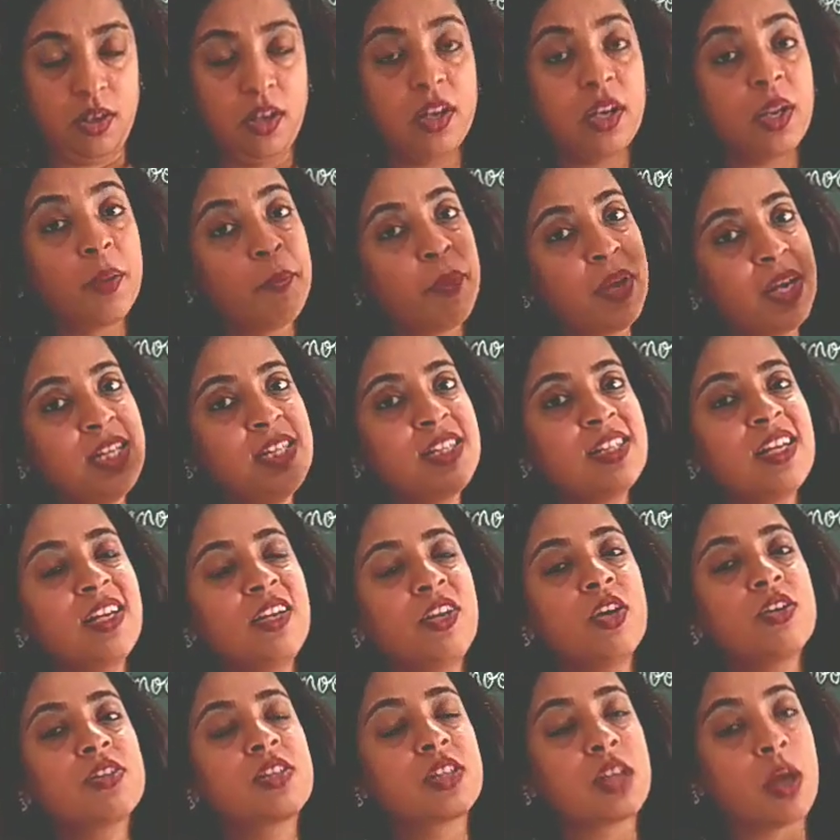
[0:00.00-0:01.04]

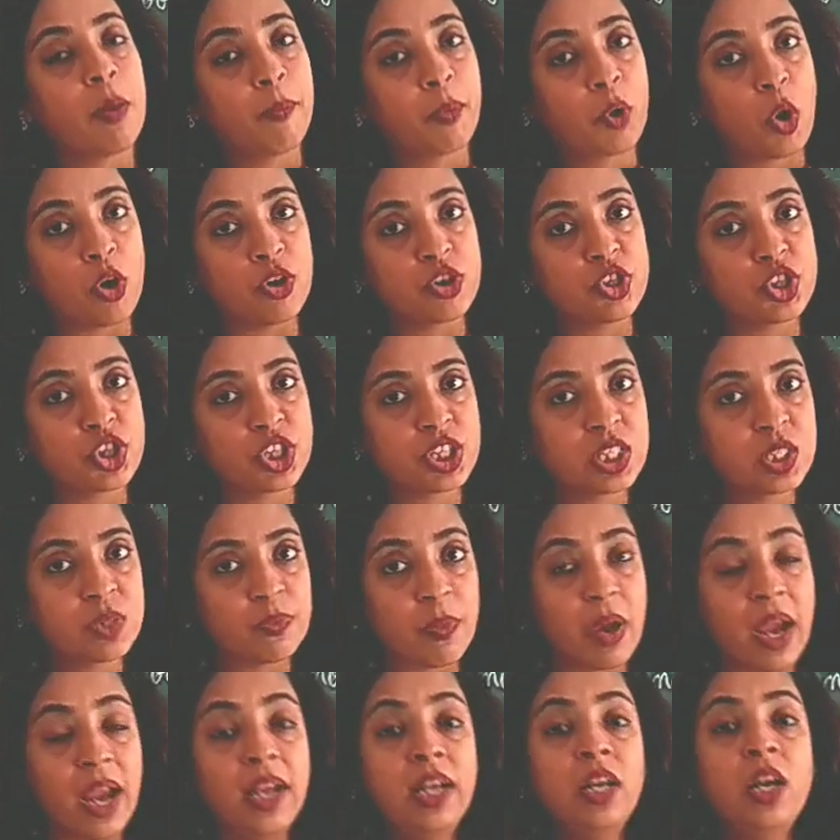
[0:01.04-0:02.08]

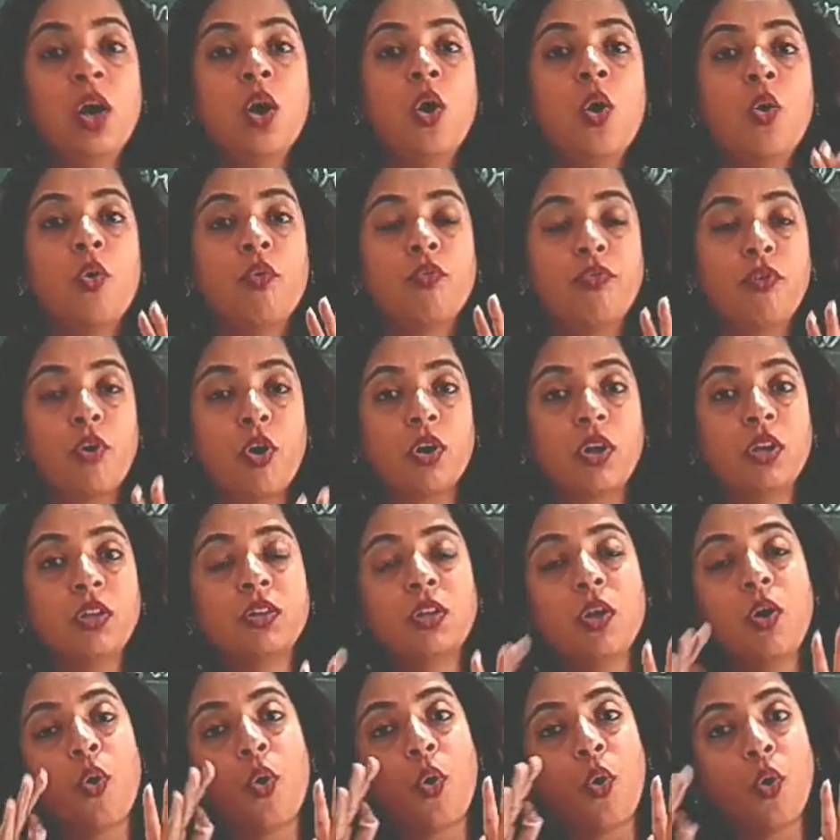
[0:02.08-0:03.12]
mind for
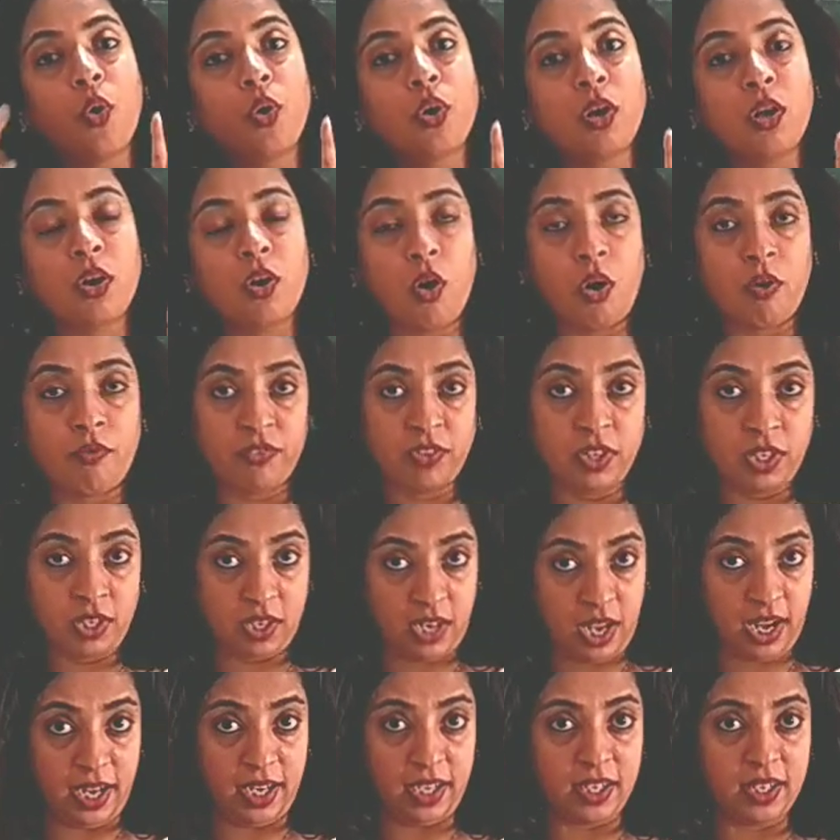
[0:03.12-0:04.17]
the whole of the
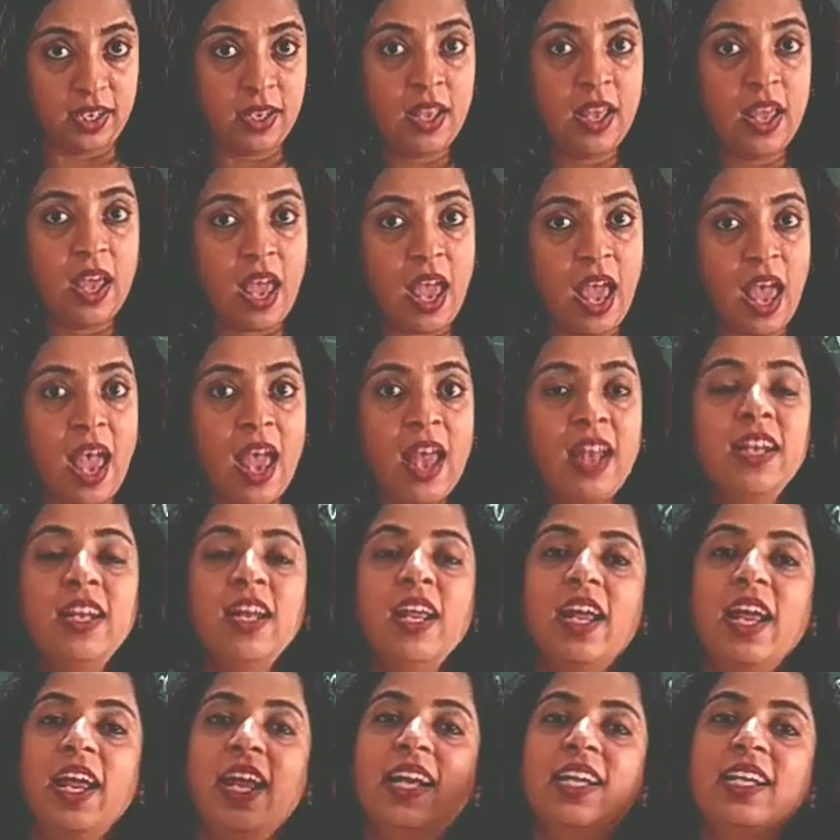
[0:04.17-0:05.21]
night, and
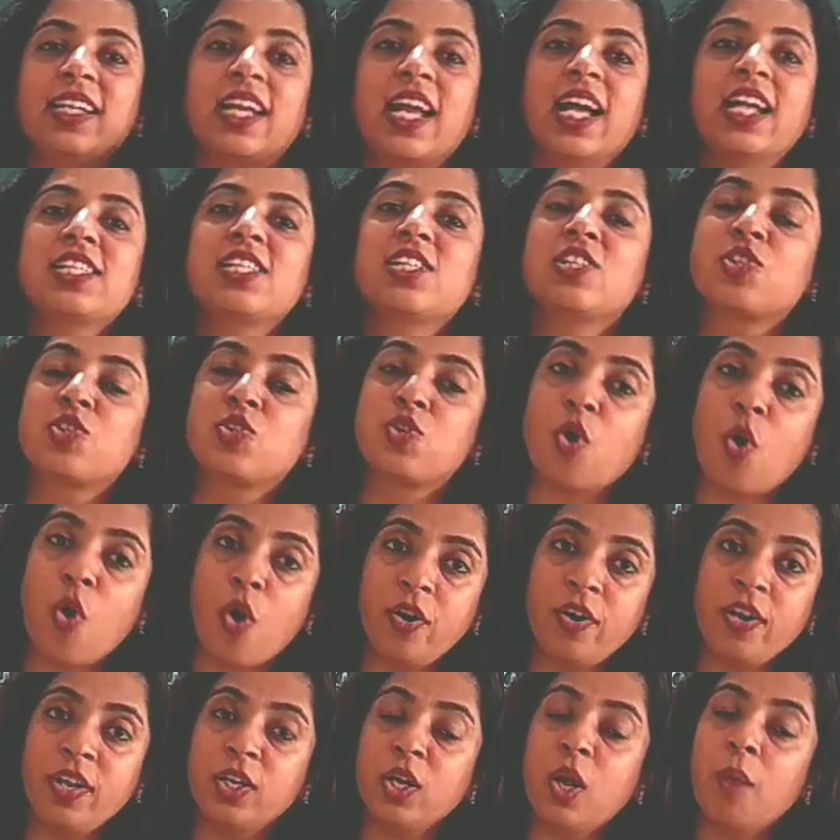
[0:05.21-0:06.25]
it gets
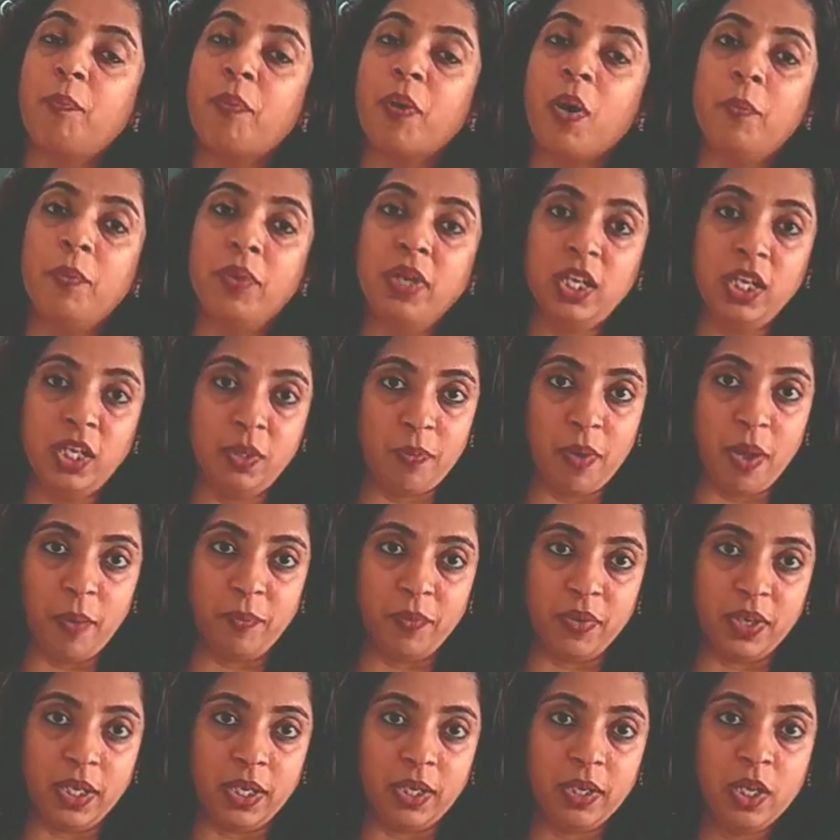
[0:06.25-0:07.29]
stored in your permanent
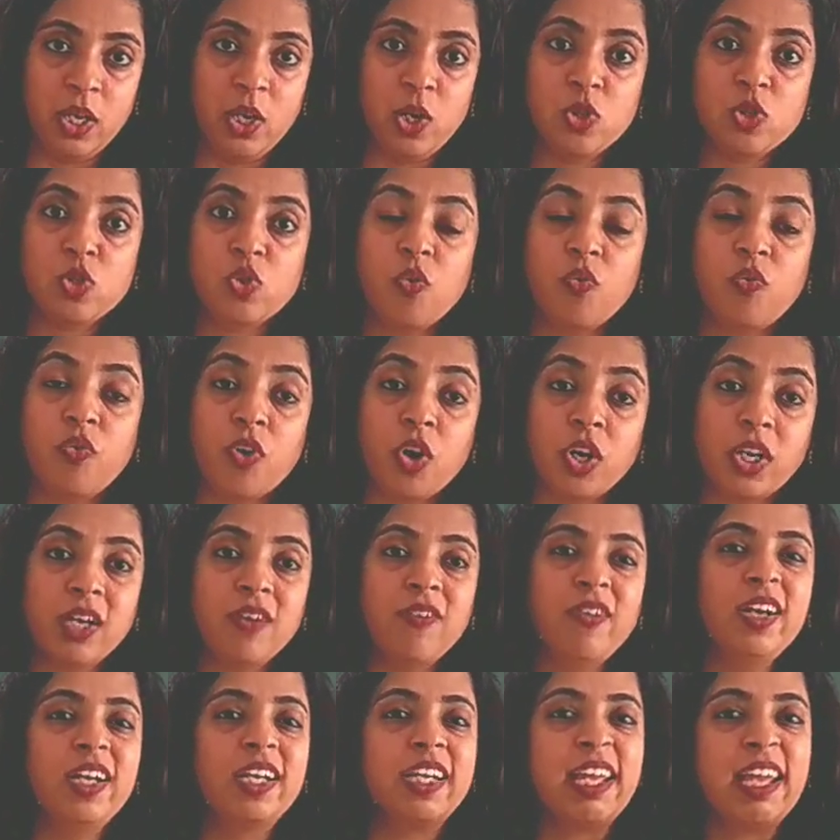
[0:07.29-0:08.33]
memory. So
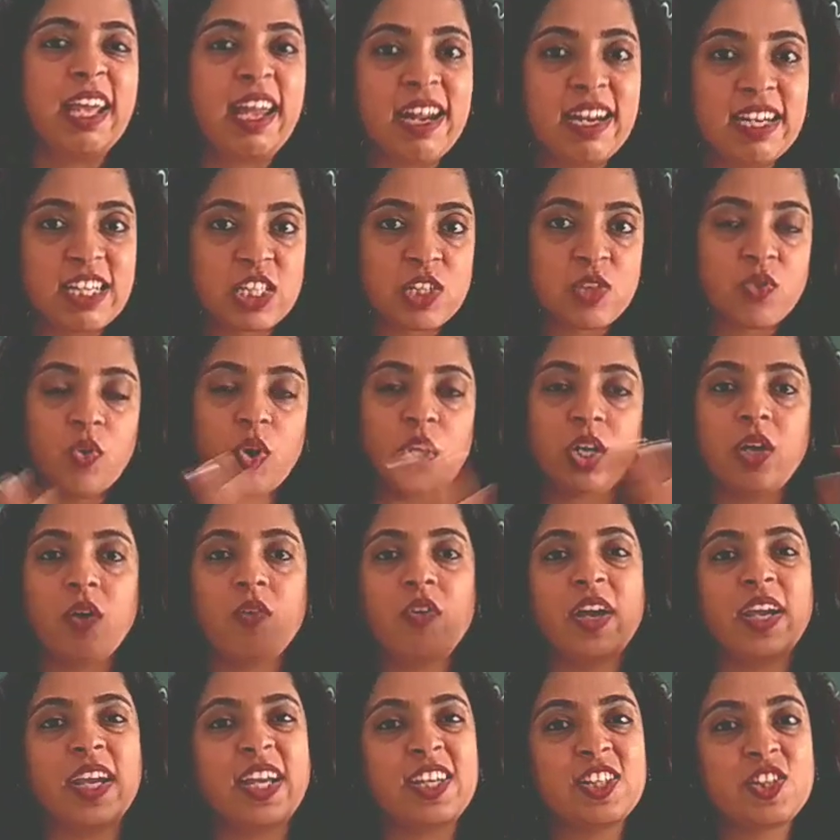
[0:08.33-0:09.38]
whatever dates,
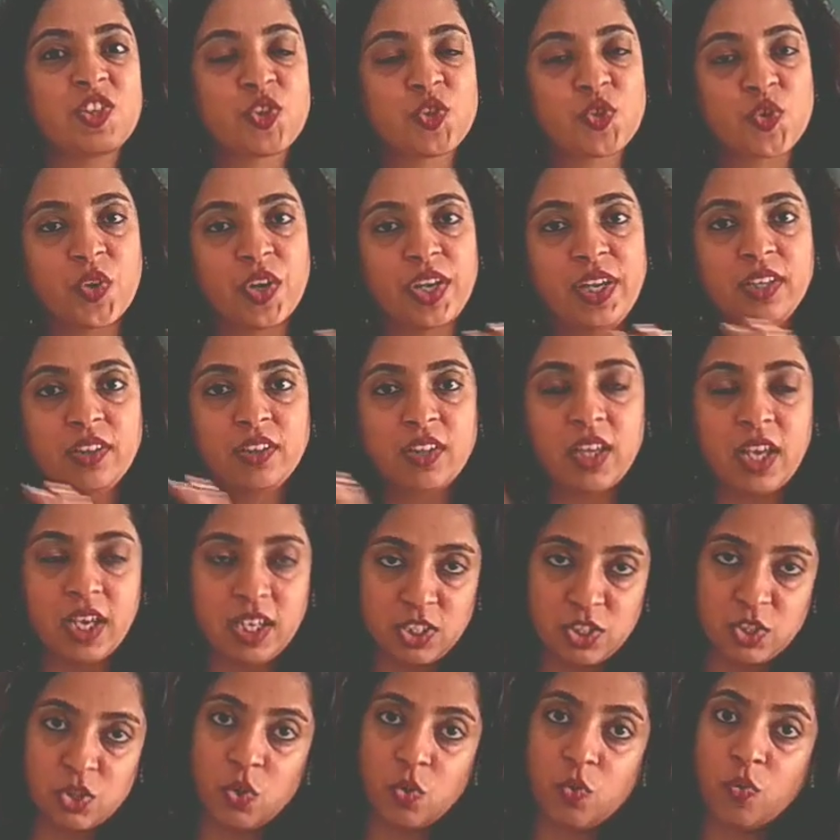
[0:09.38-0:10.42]
whatever history
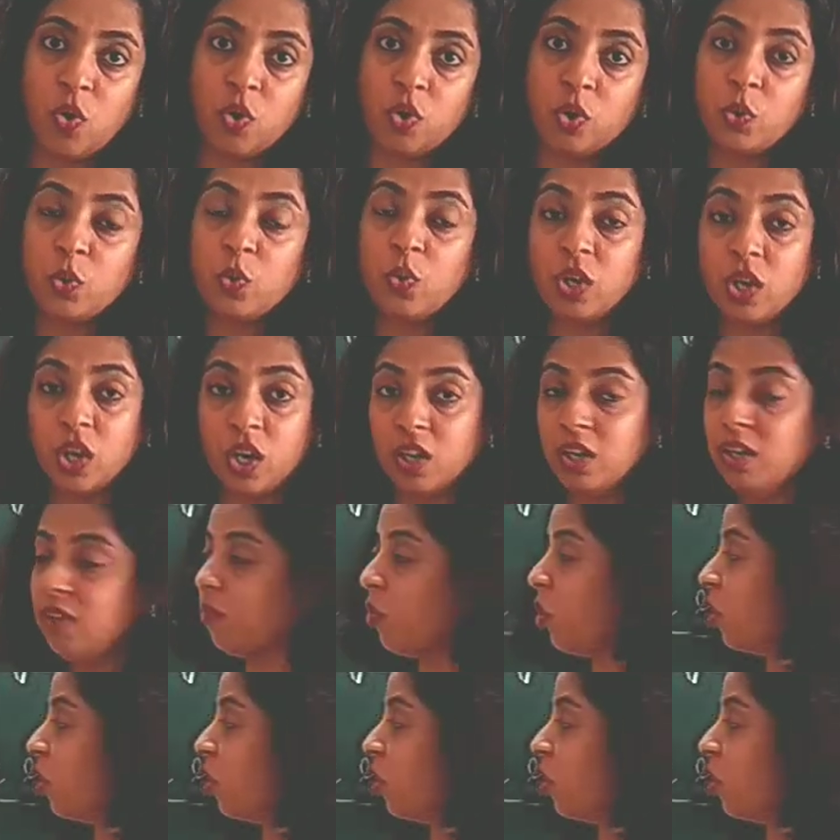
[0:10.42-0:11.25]
things you want to learn,